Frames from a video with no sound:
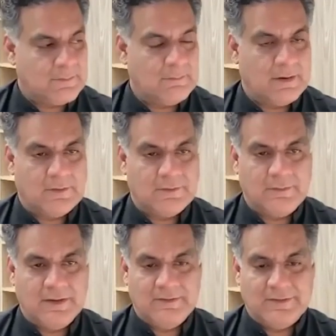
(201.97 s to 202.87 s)
mama of
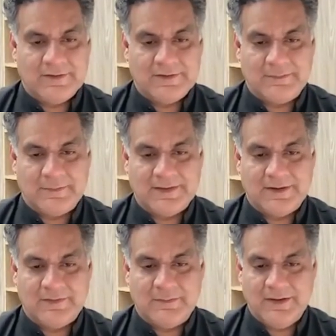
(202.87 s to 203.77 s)
the believers, the
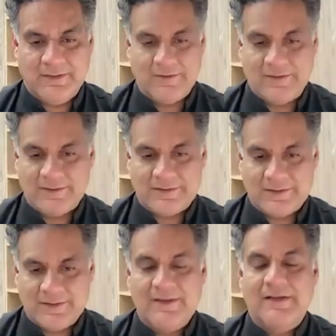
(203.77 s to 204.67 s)
mother of the believers,
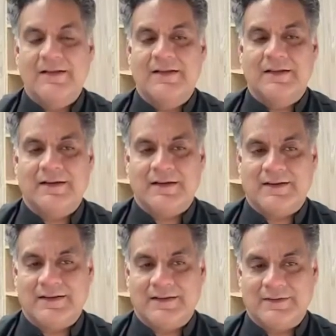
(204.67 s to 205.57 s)

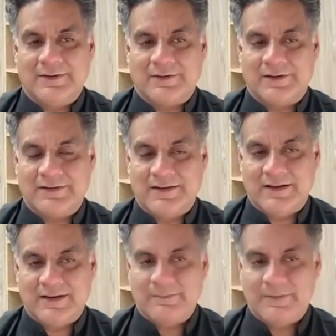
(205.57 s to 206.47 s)
Dr.
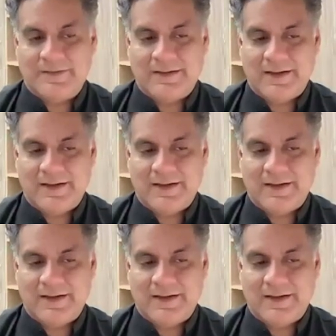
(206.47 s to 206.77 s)
Zainab.